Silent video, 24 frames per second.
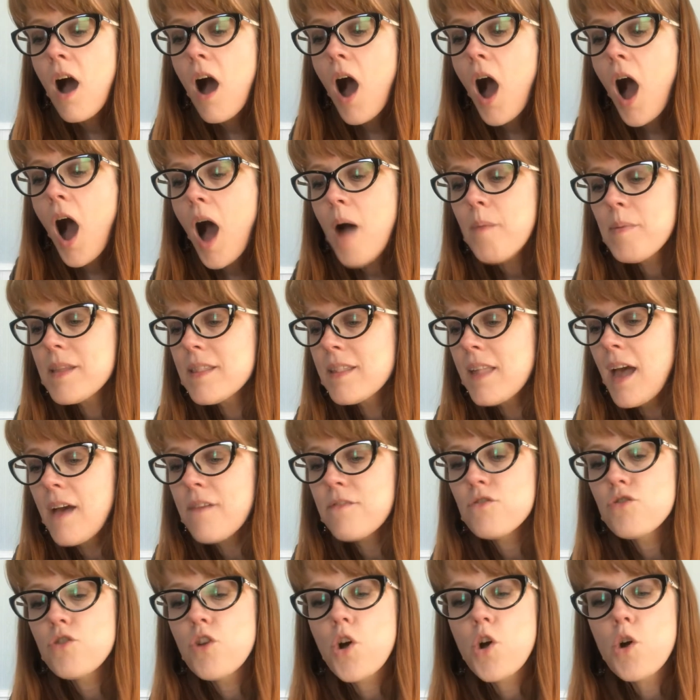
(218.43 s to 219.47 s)
Hobbits
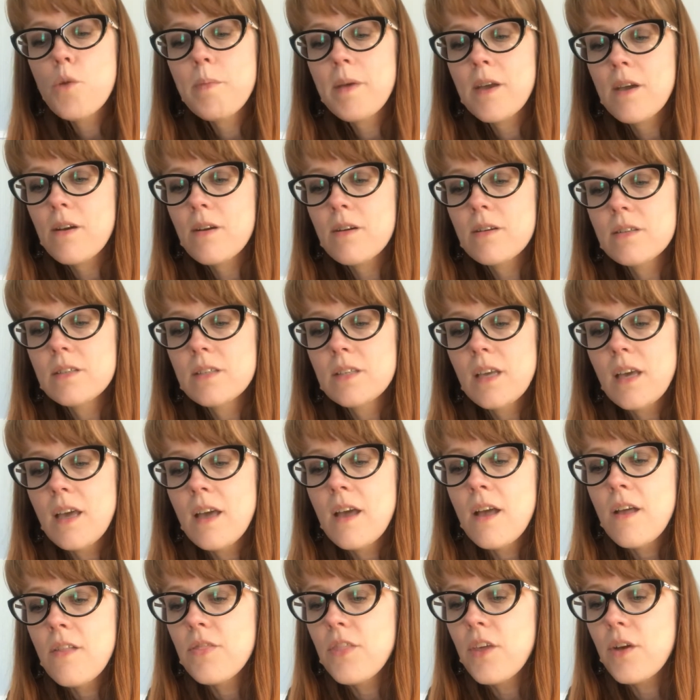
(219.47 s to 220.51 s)
have no beards.
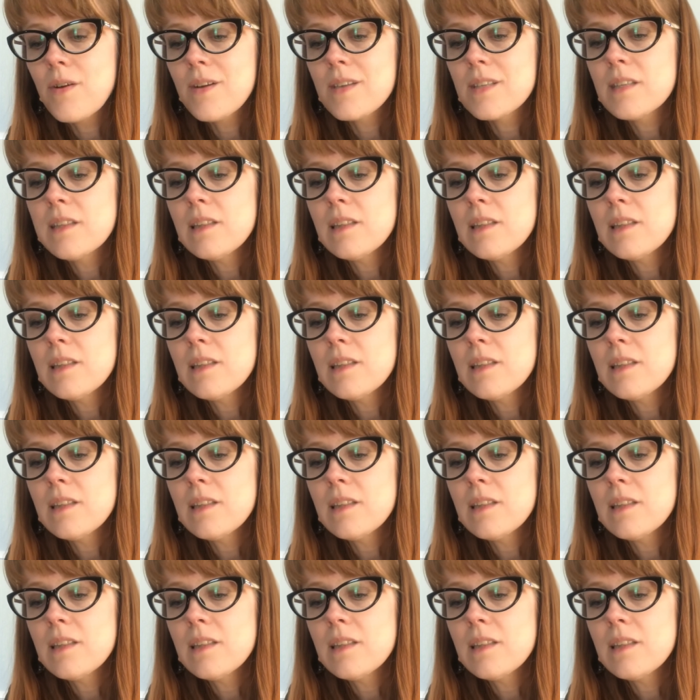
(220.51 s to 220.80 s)
There is